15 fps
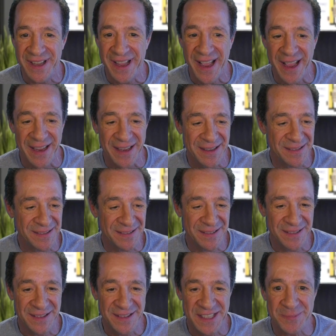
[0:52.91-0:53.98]
Hey,
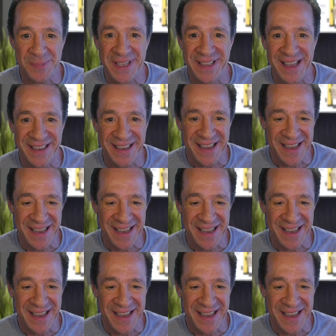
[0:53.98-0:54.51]
let's play that